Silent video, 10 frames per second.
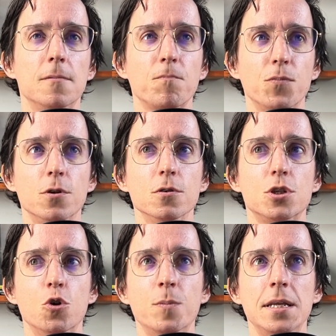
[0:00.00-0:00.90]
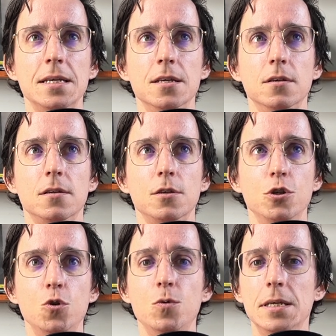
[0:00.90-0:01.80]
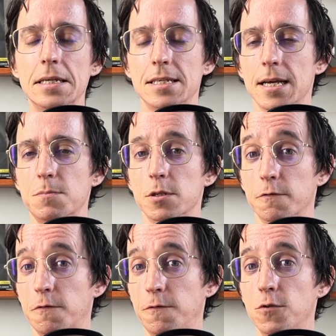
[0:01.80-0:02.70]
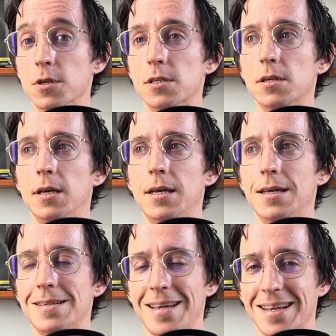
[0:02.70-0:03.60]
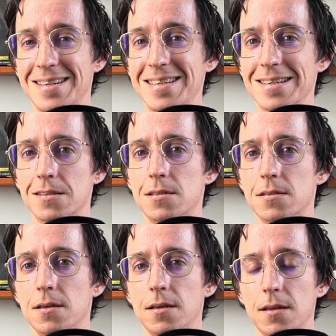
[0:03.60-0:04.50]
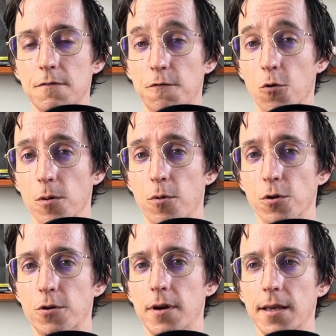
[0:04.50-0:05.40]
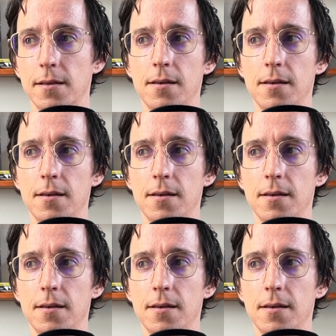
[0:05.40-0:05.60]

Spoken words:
there's so many unique types of foot techniques for bouldering,